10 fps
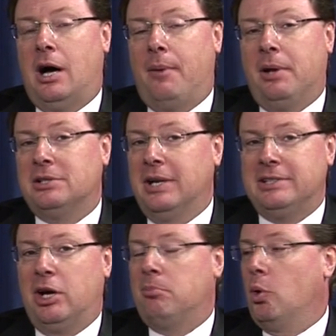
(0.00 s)
It's nice to
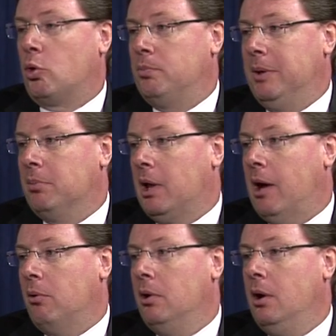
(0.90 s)
help local people
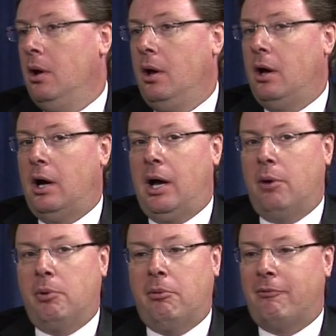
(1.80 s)

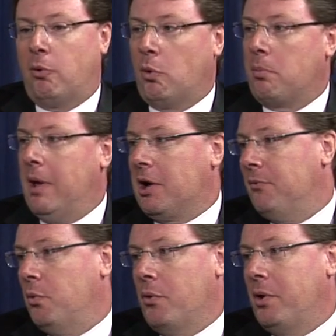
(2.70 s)
out. We refer work back and
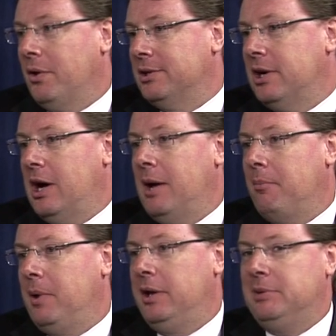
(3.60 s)
forth all the time,
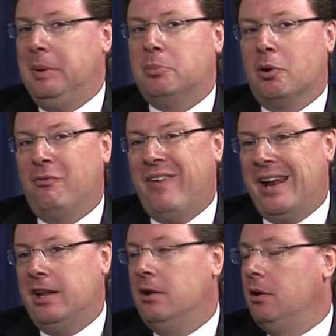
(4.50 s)
and these people are
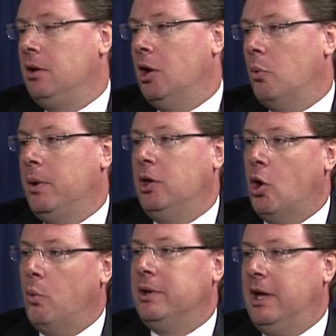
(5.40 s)
vetted. We
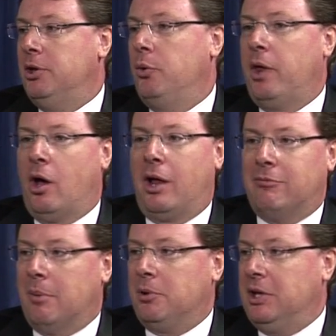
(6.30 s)
know what they do. They all have
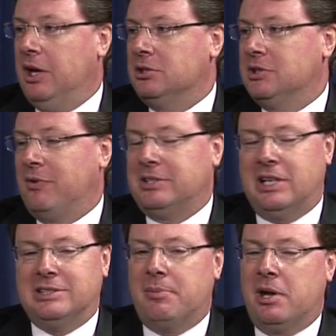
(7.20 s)
reputations. If I
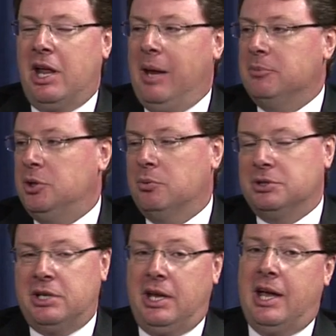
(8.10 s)
said some of the names, you would
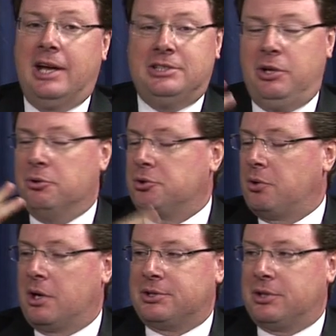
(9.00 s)
say, yeah, I see those
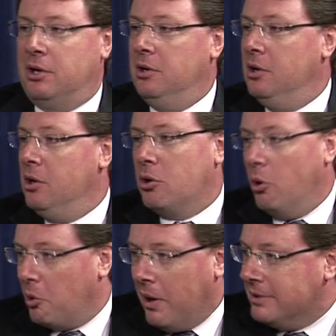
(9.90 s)
trucks
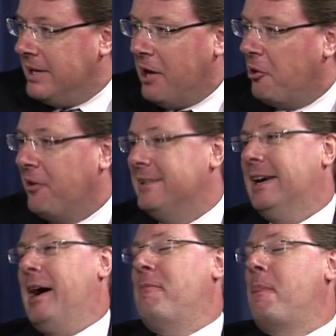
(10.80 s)
going around town all the
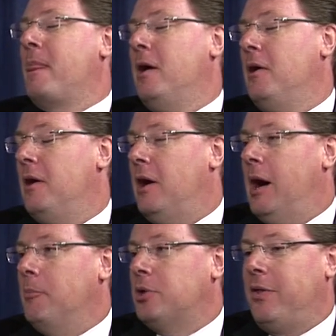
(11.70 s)
time.
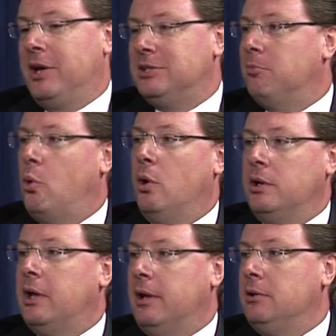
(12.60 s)
So I think it's
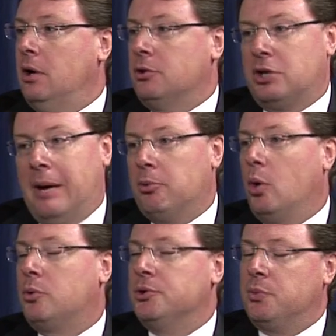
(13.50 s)
important that, shop
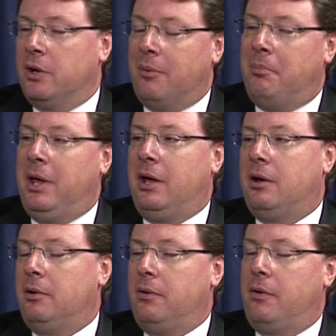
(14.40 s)
local is one of the big
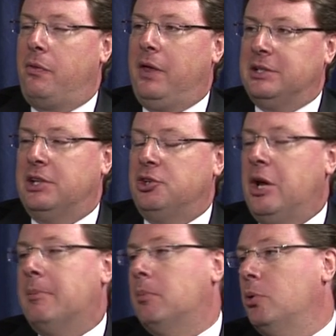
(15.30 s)
things that the
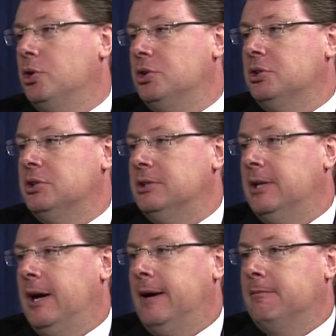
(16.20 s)
Chamber pushes, and
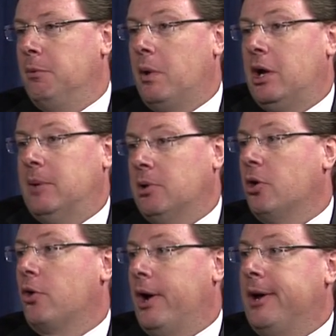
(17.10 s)
we want to help the
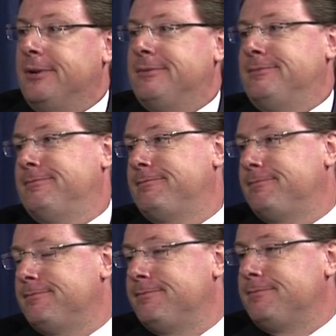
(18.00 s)
little guy.
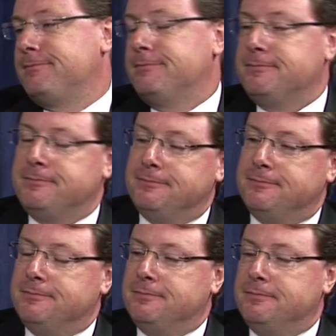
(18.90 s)
Absolutely.
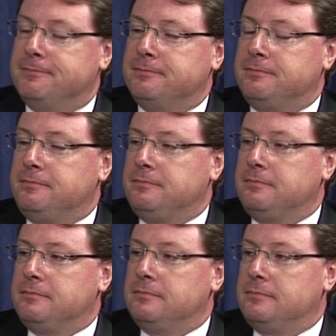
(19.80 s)
And,
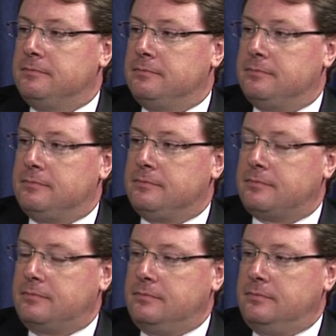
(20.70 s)
with online
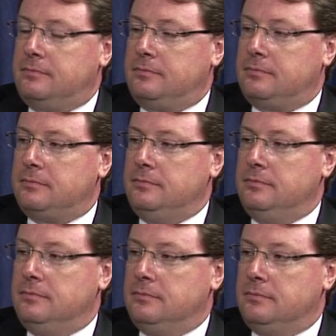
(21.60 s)
retailers, it's
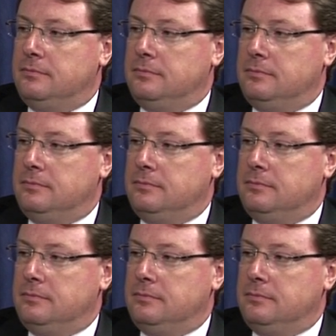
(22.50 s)
challenging,